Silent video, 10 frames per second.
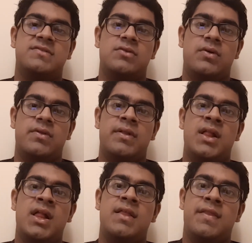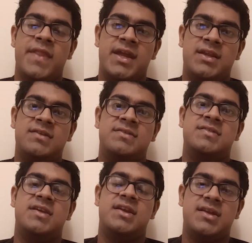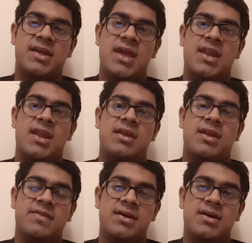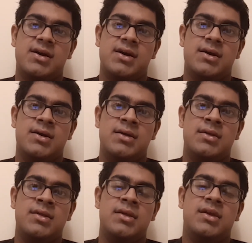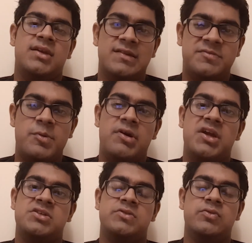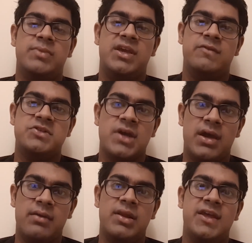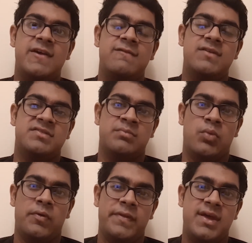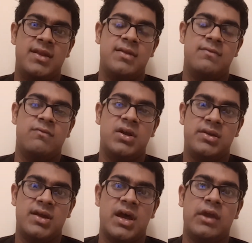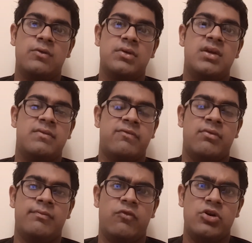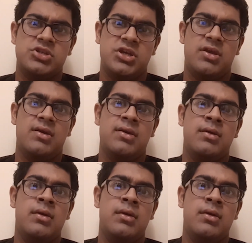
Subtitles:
So that is yet again another inspiration to me, which I believe is more than what I could get from watching